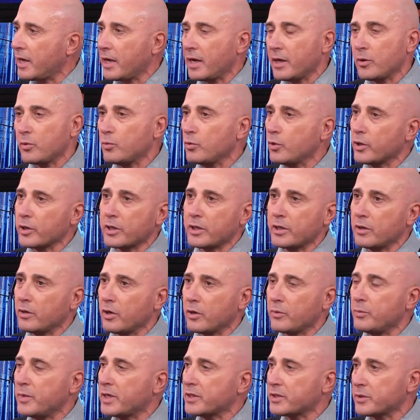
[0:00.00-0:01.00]
working on
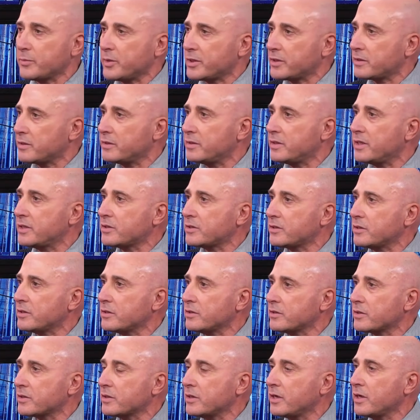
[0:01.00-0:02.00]
measurements and
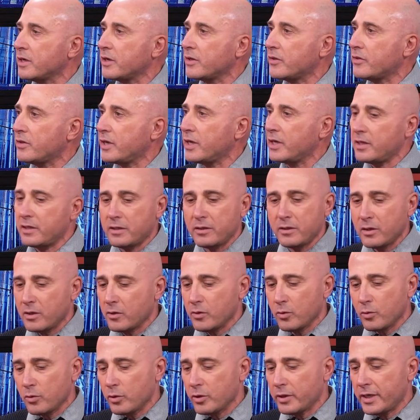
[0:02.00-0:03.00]
distance, then
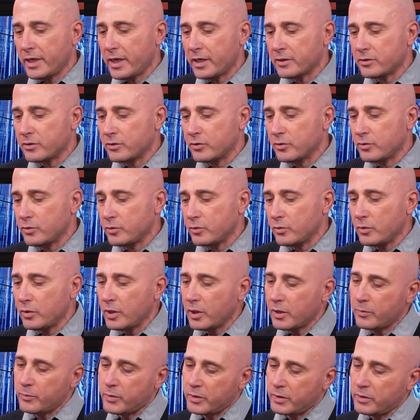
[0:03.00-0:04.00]
all you had to do,
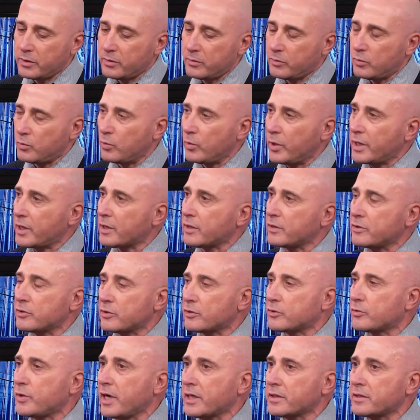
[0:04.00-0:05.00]
when it
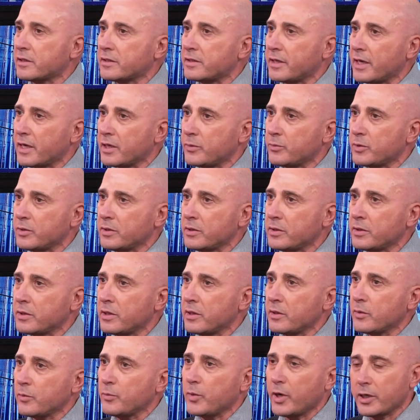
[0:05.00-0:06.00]
constructs a table,
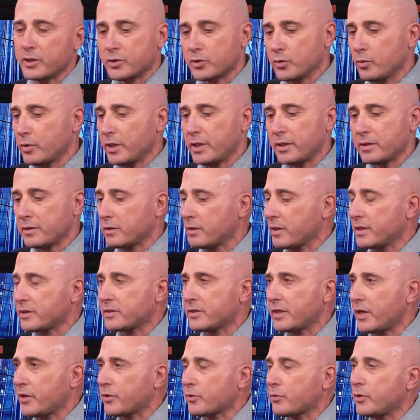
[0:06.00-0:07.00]
by joining, let's
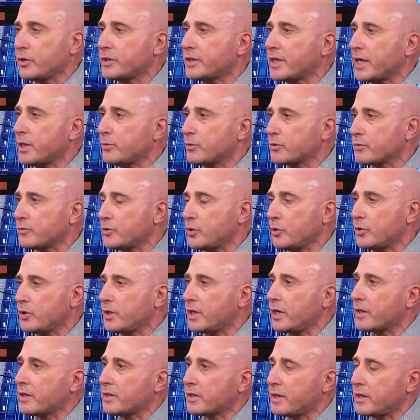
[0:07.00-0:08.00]
say, 3 tables of 2
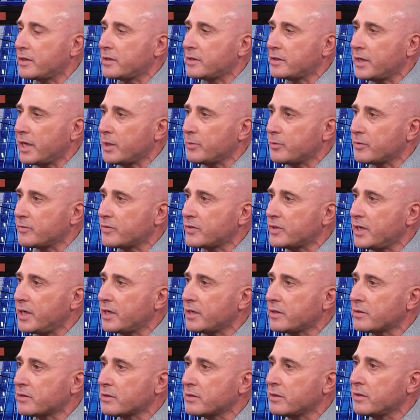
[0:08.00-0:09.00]
together to get a table of
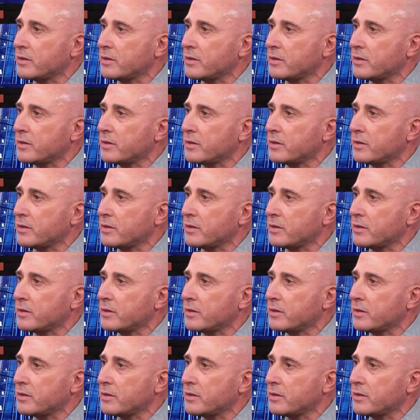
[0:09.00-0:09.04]
6,